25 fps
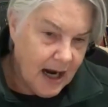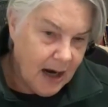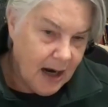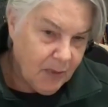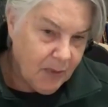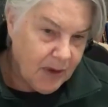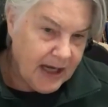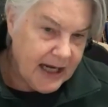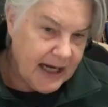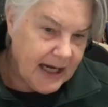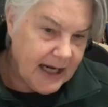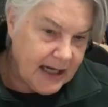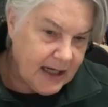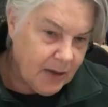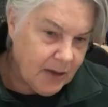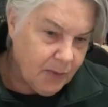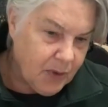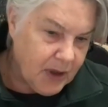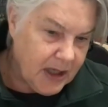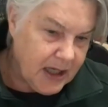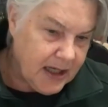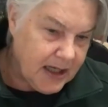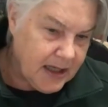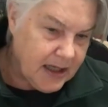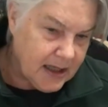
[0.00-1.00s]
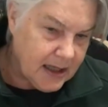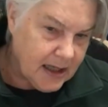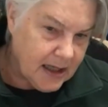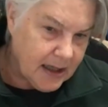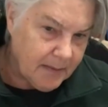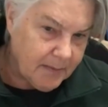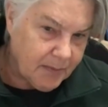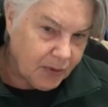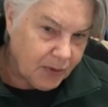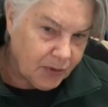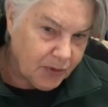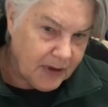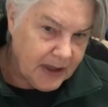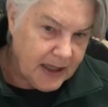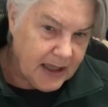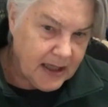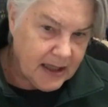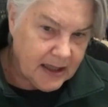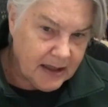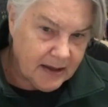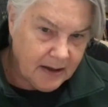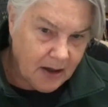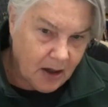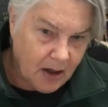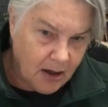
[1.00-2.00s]

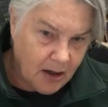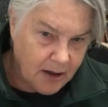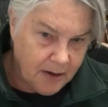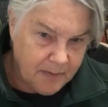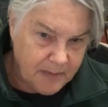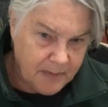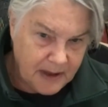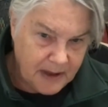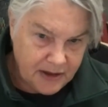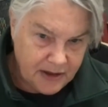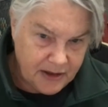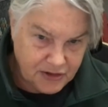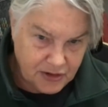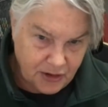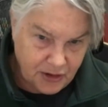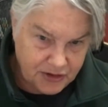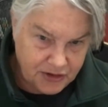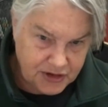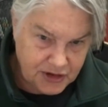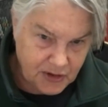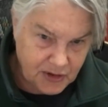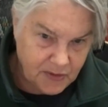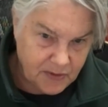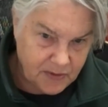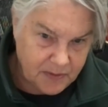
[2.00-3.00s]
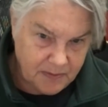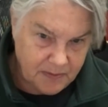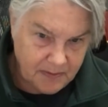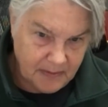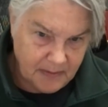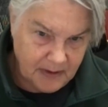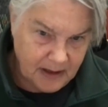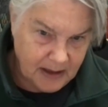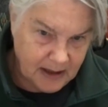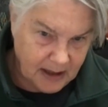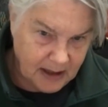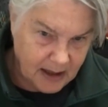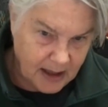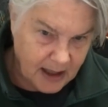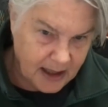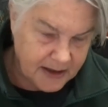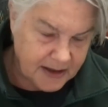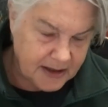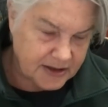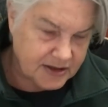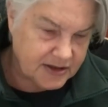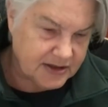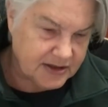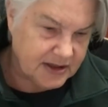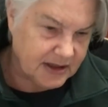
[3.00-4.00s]
Maria Hardman is also on
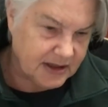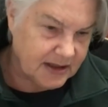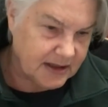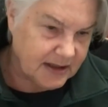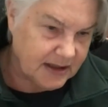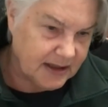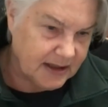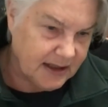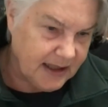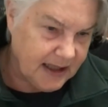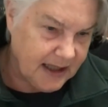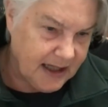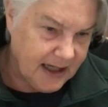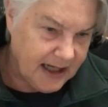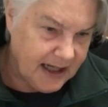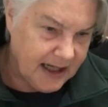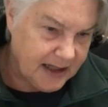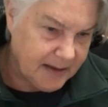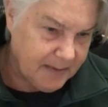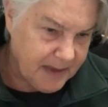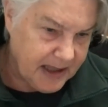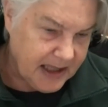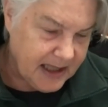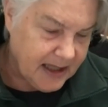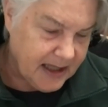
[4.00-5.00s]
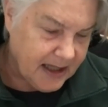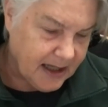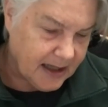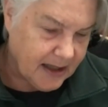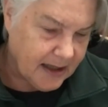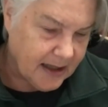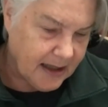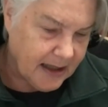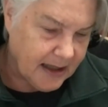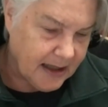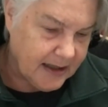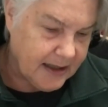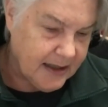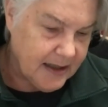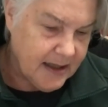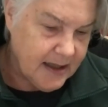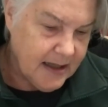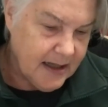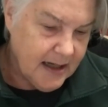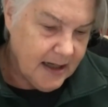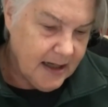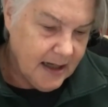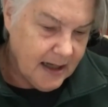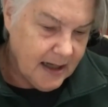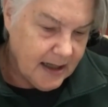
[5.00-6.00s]
this in the meeting, and I
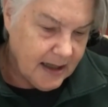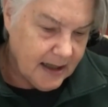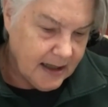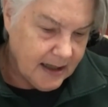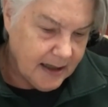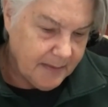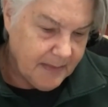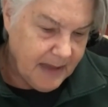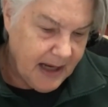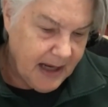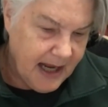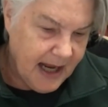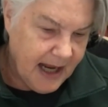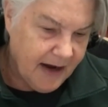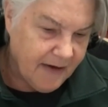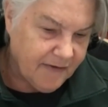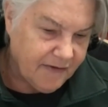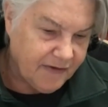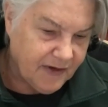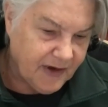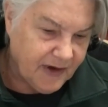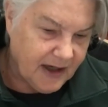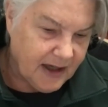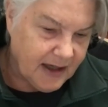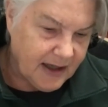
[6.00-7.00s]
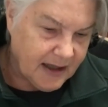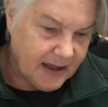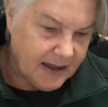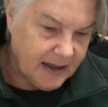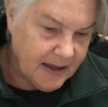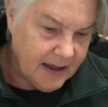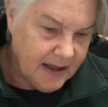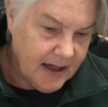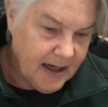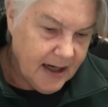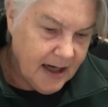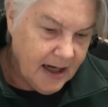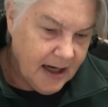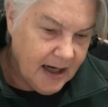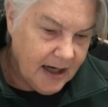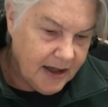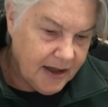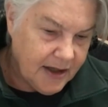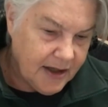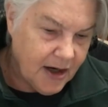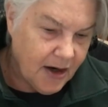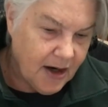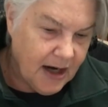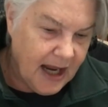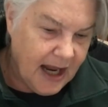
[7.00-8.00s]
have
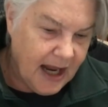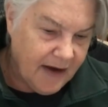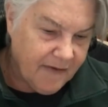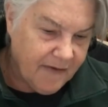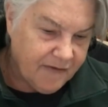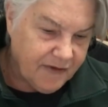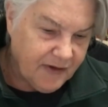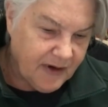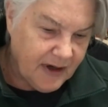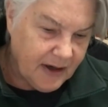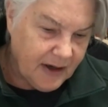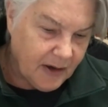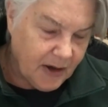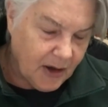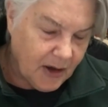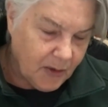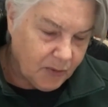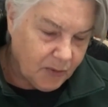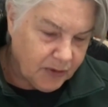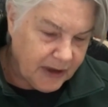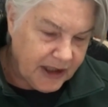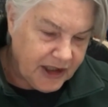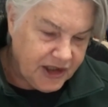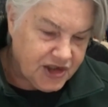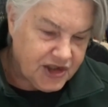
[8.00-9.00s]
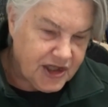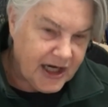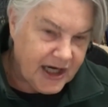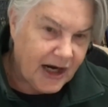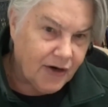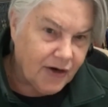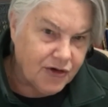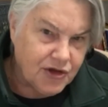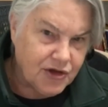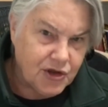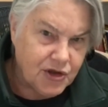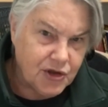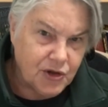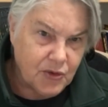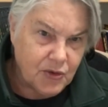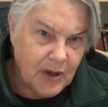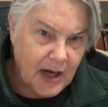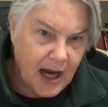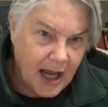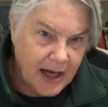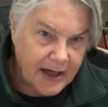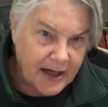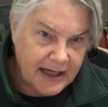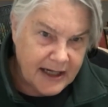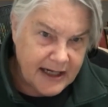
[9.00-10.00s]
reached out to
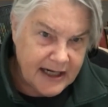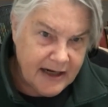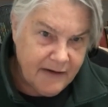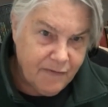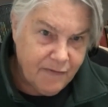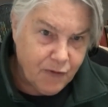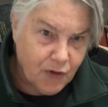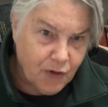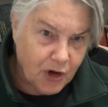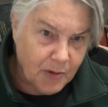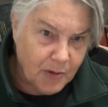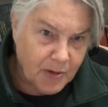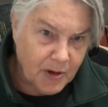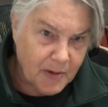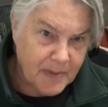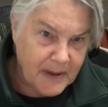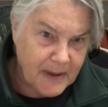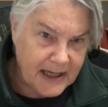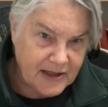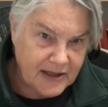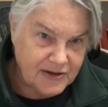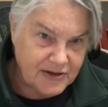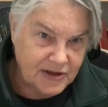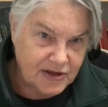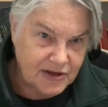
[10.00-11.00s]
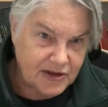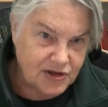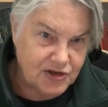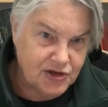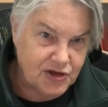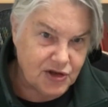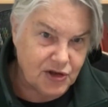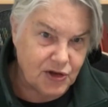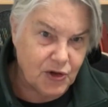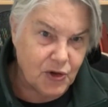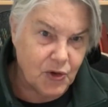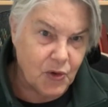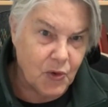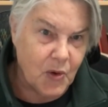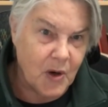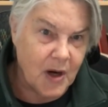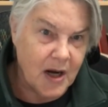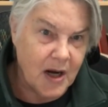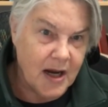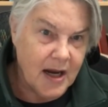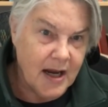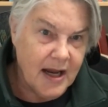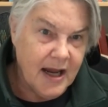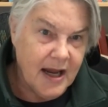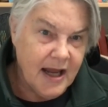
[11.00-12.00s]
on an informal basis to
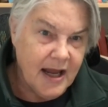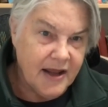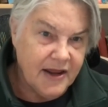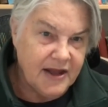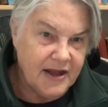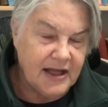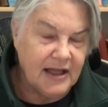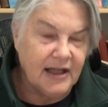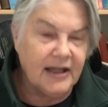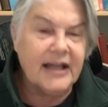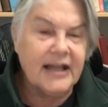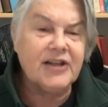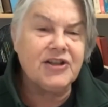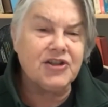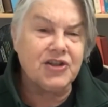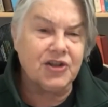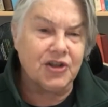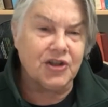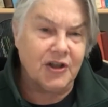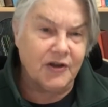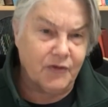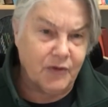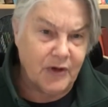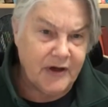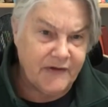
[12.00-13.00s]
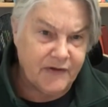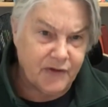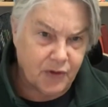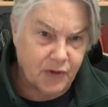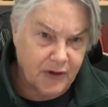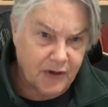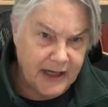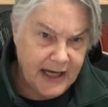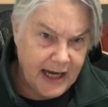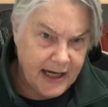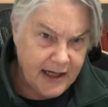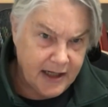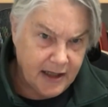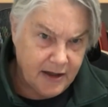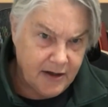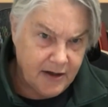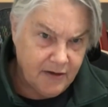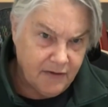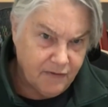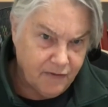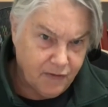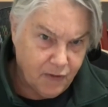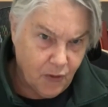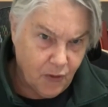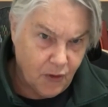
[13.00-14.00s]
the listserv we've created
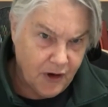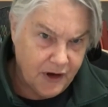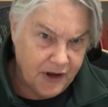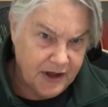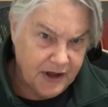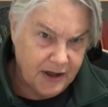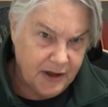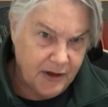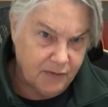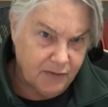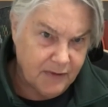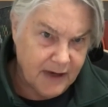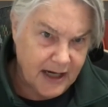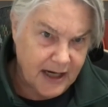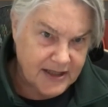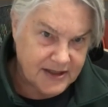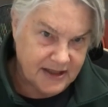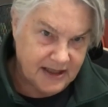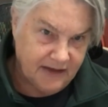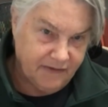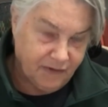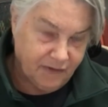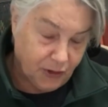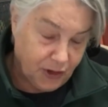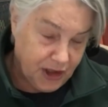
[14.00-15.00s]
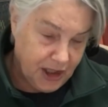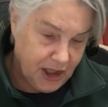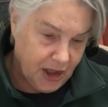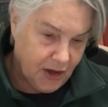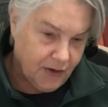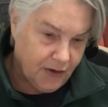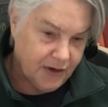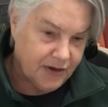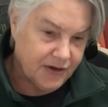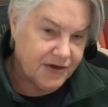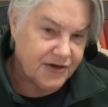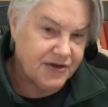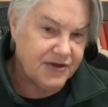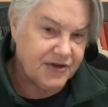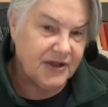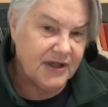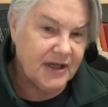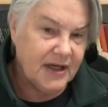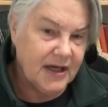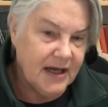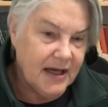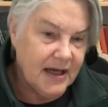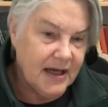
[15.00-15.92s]
for the resident for the owners.